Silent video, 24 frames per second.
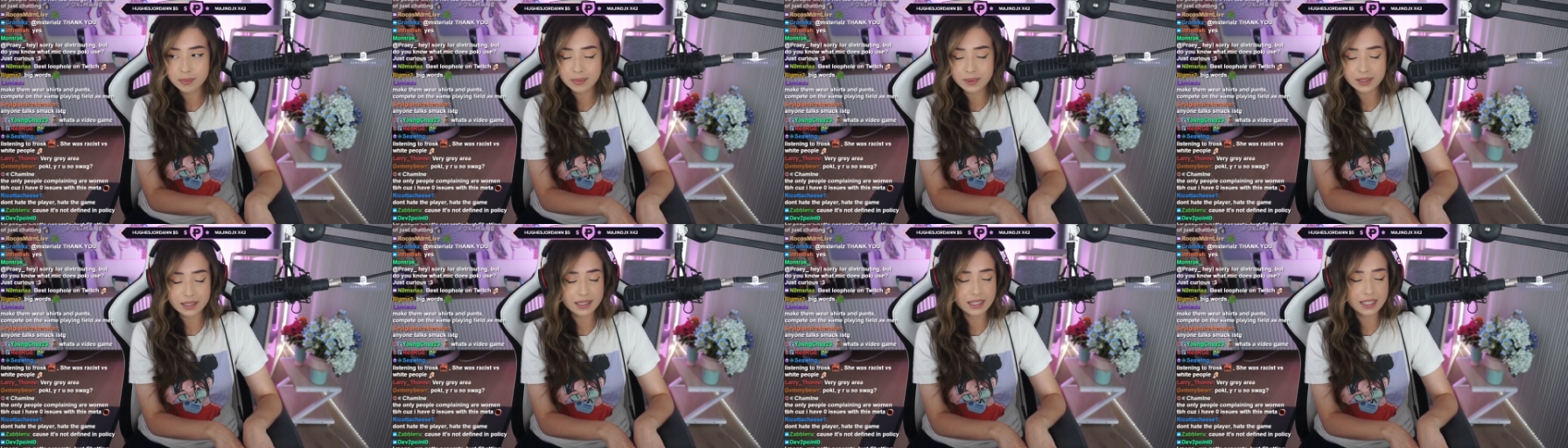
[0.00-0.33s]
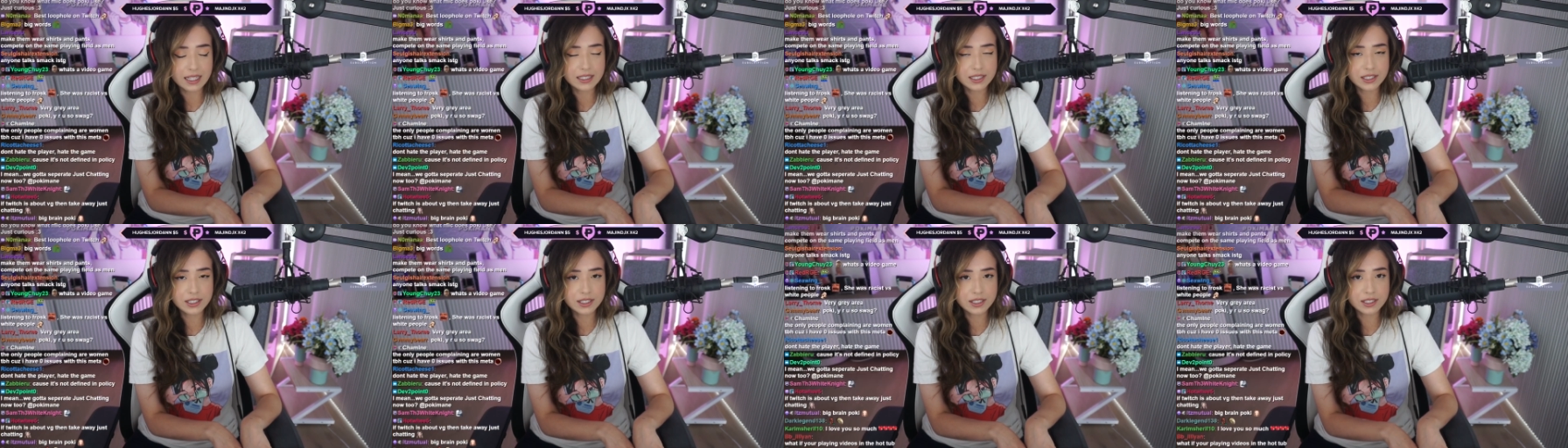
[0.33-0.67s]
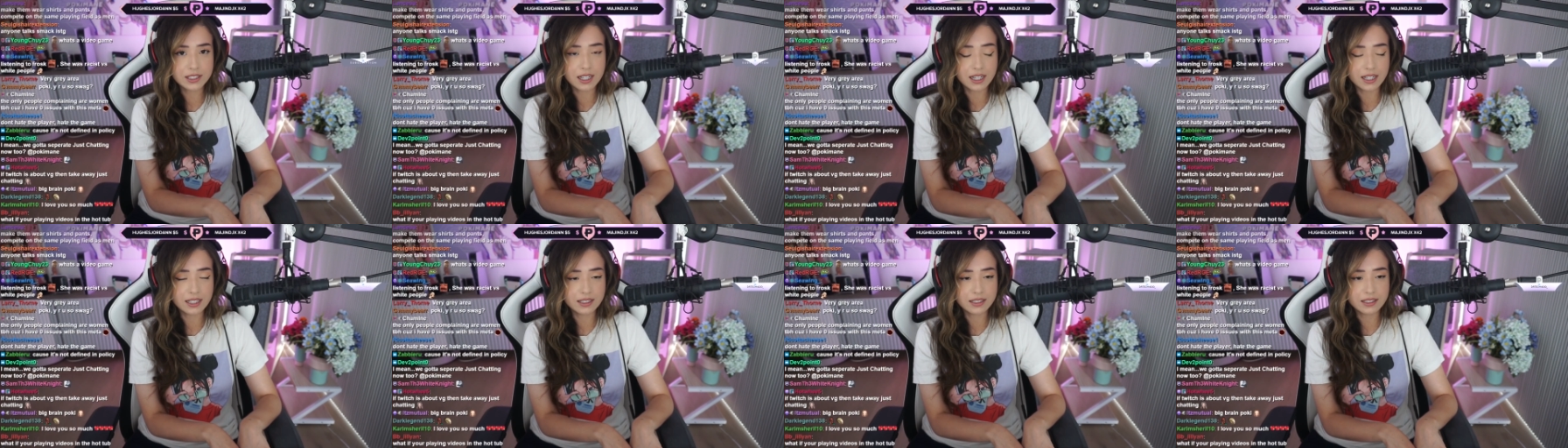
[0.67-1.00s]
But that's just
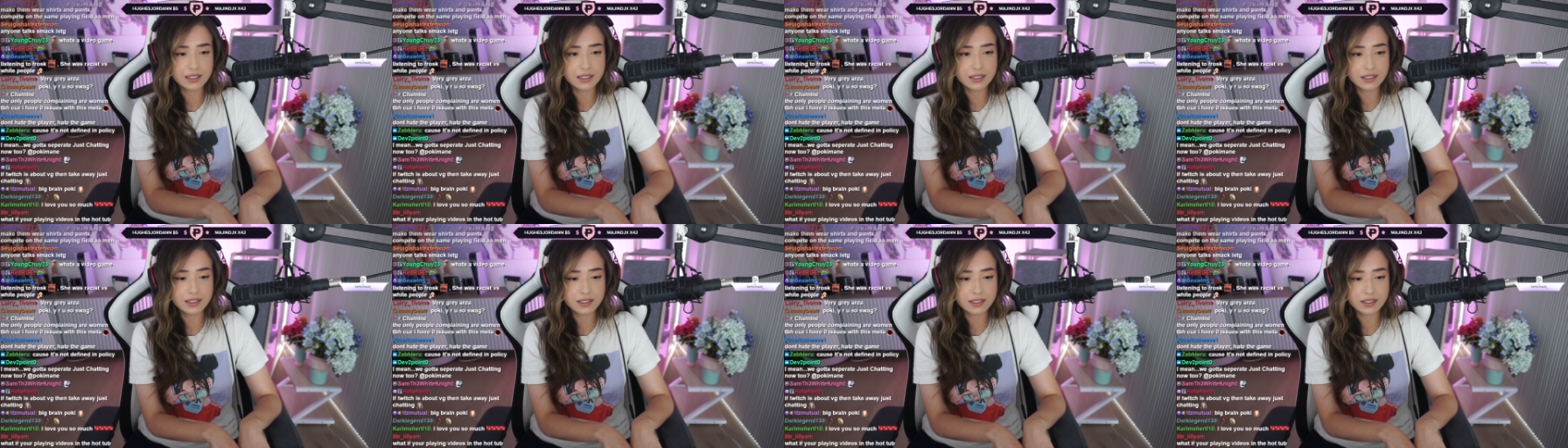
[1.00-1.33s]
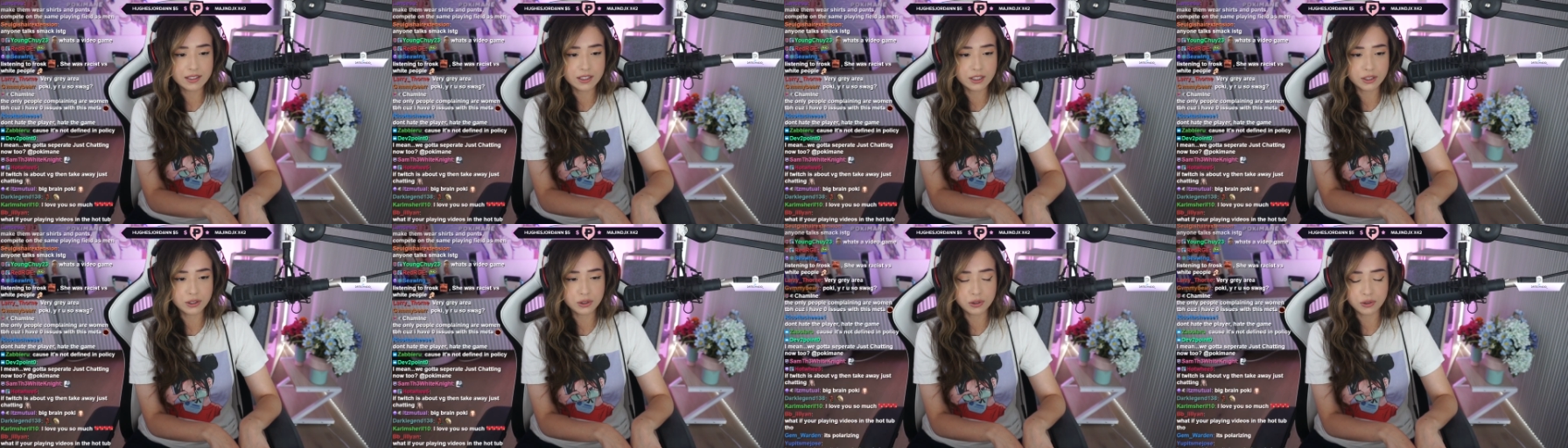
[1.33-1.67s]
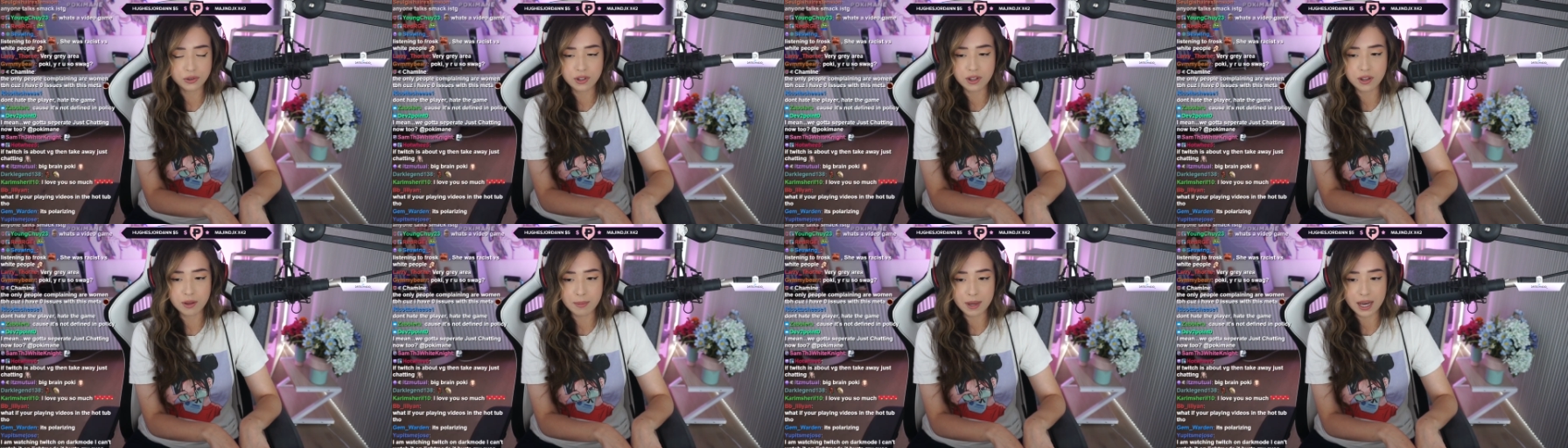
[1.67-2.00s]
not the
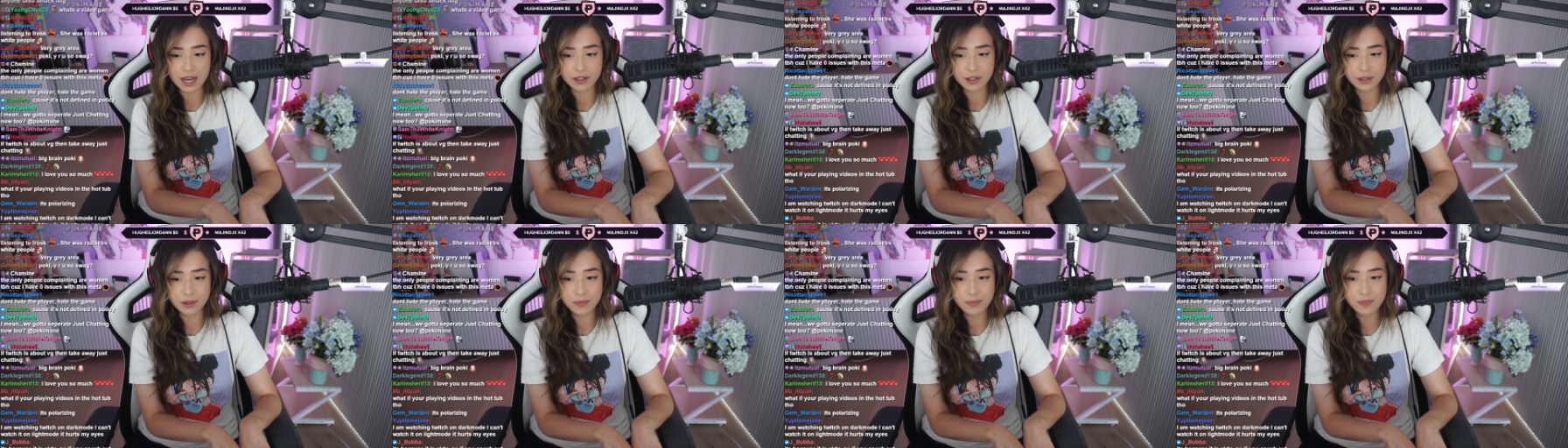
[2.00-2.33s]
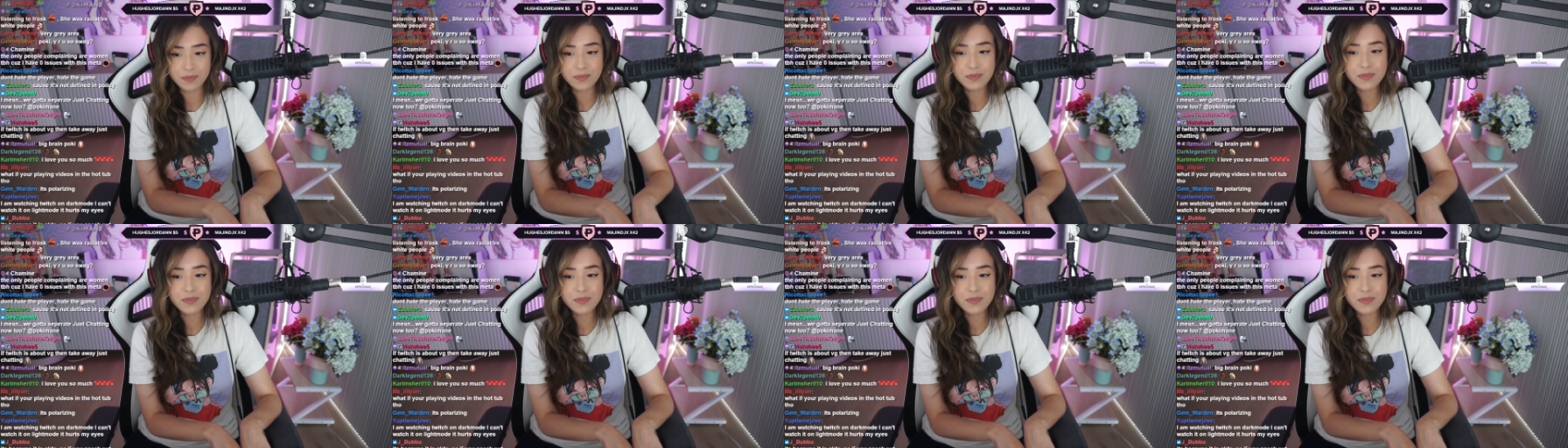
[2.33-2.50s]
truth of the matter.